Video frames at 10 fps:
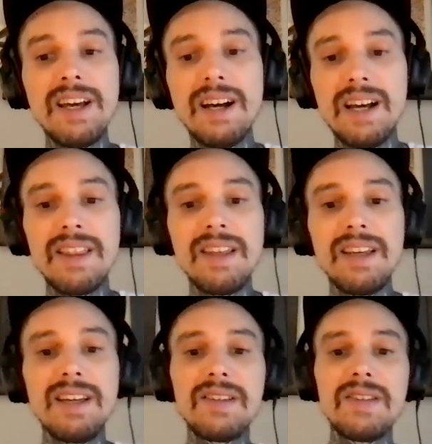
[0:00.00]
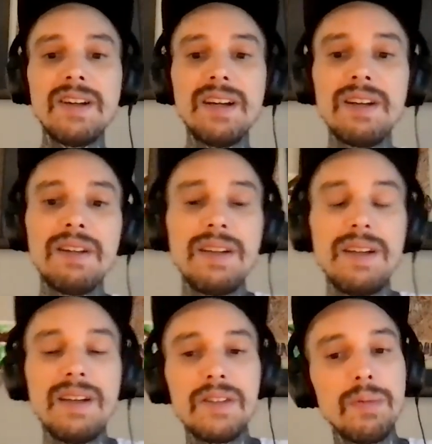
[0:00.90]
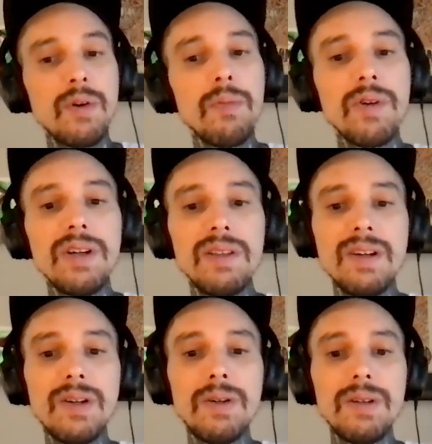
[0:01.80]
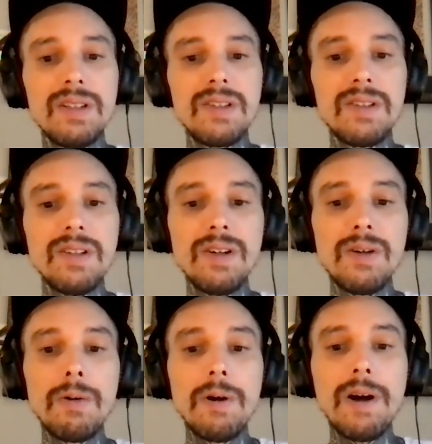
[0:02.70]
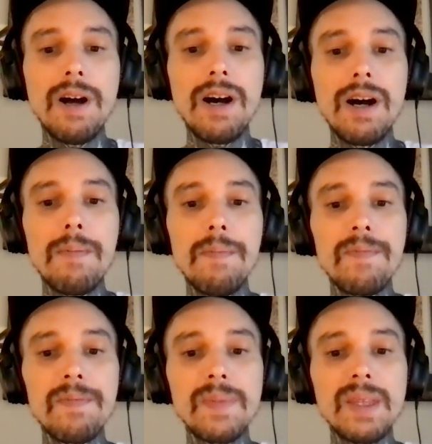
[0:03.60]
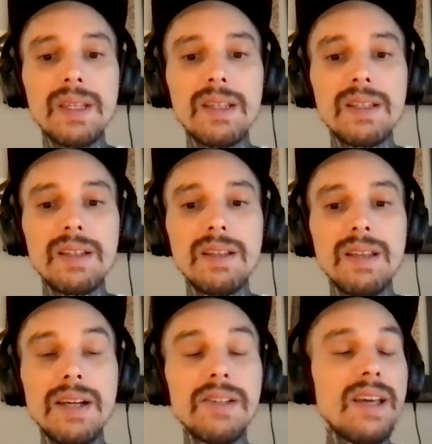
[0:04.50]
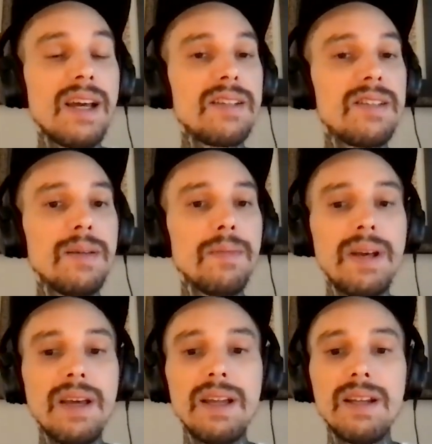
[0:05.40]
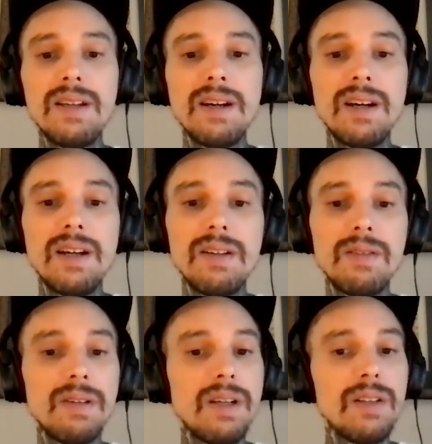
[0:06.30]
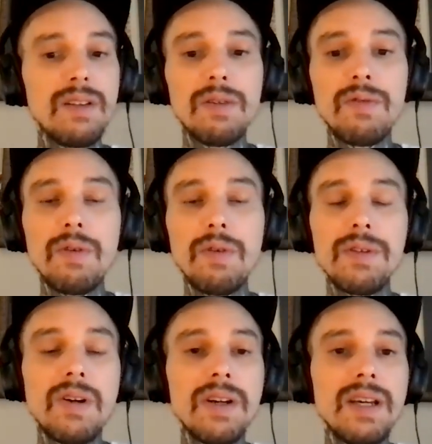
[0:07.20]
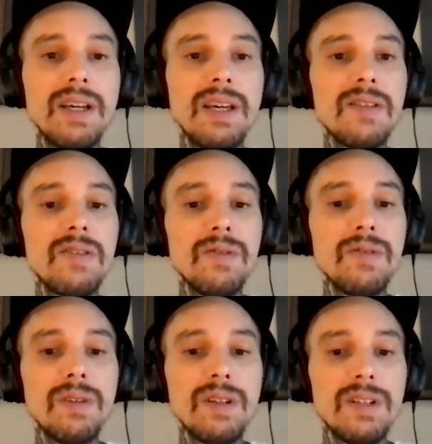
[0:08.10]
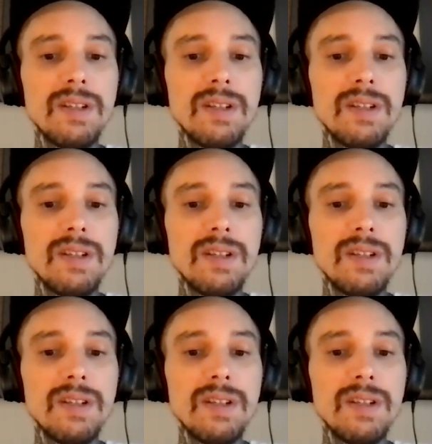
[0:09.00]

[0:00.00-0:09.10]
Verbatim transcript: Yeah, I think it's uh, it's appropriate though. So um, thanks again, Tim, and uh, look forward to talking again soon.